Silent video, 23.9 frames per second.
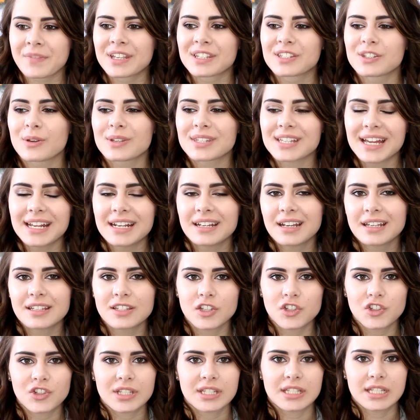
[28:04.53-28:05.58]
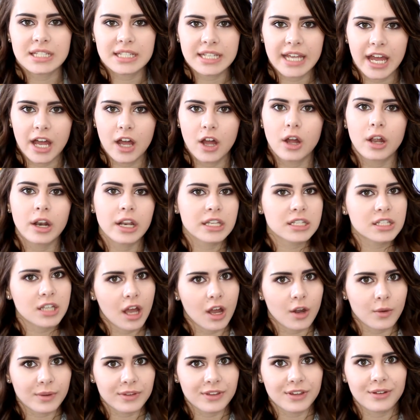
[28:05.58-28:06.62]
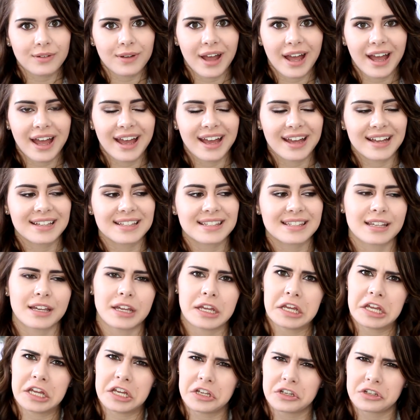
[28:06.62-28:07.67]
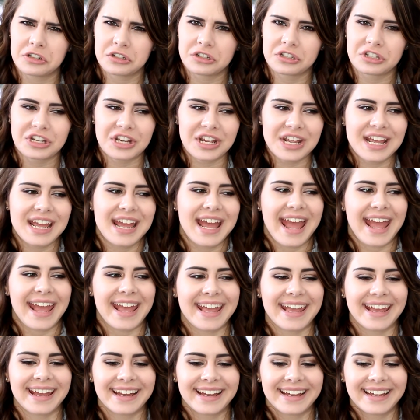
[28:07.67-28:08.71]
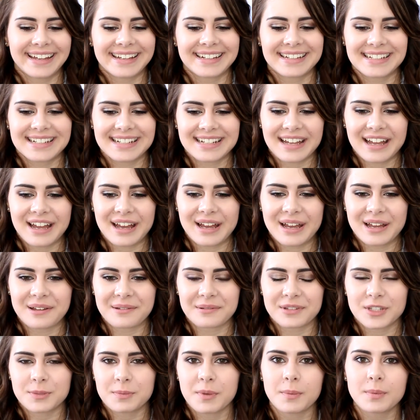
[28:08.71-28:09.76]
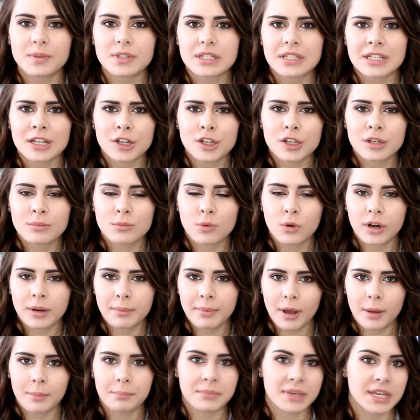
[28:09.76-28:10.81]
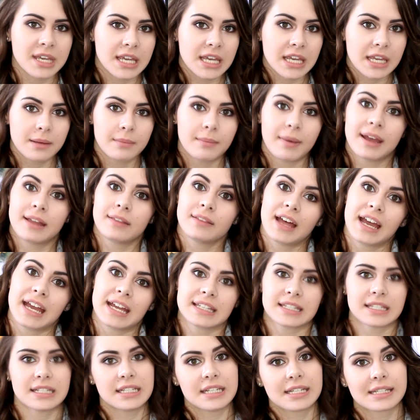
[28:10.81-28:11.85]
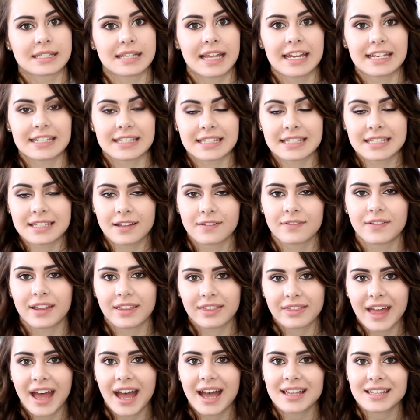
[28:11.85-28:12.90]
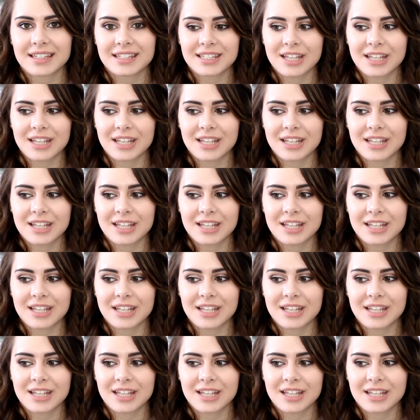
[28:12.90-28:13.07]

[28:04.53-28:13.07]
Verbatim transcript: So it's kind of nice to just sit down and talk with you guys-ish, and just be able to tell you more about me and my likes and dislikes and stuff like that.